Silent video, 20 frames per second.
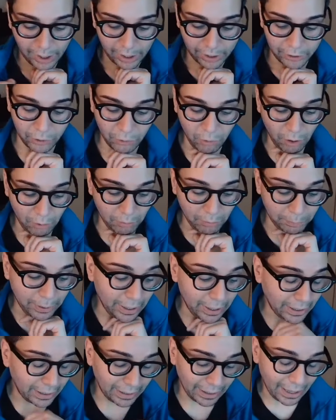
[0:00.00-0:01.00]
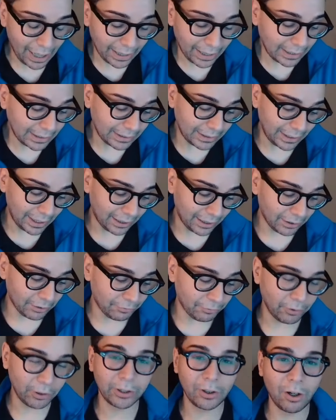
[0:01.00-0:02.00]
You are repeating it. I can see it. The
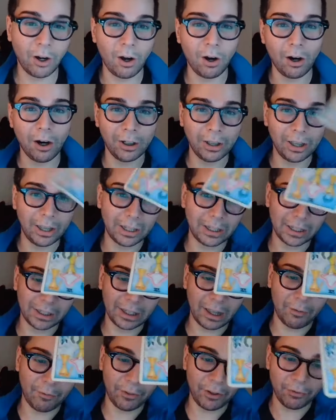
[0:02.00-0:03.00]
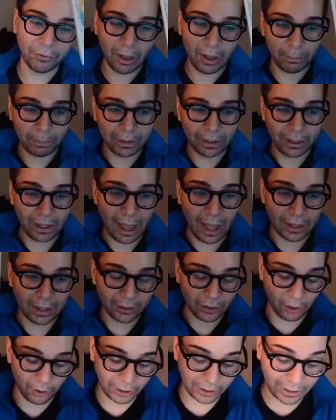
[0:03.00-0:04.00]
first card is the Seven of Cups. The last
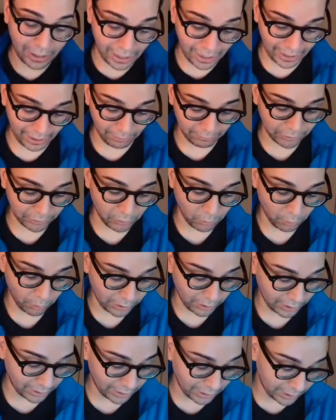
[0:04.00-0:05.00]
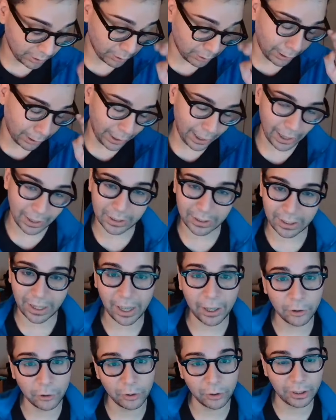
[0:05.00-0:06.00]
card is the Eight of Swords. And this, it's
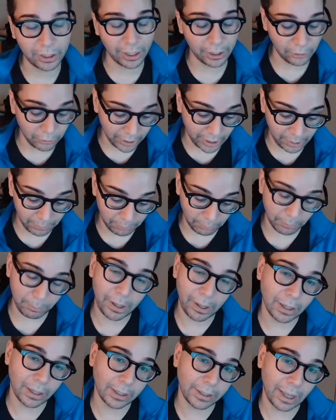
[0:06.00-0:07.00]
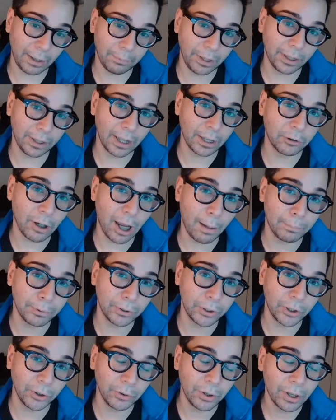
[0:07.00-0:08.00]
interesting. You keep repeating the same thing that
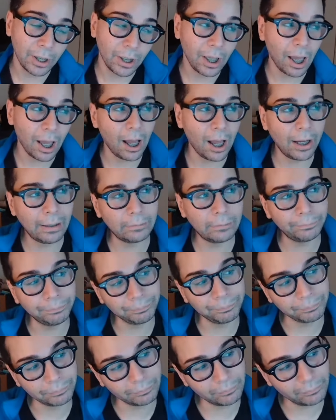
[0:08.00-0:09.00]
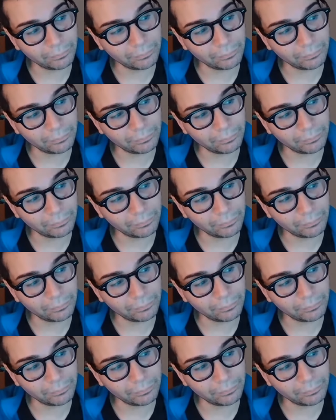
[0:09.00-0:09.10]
traps you. It's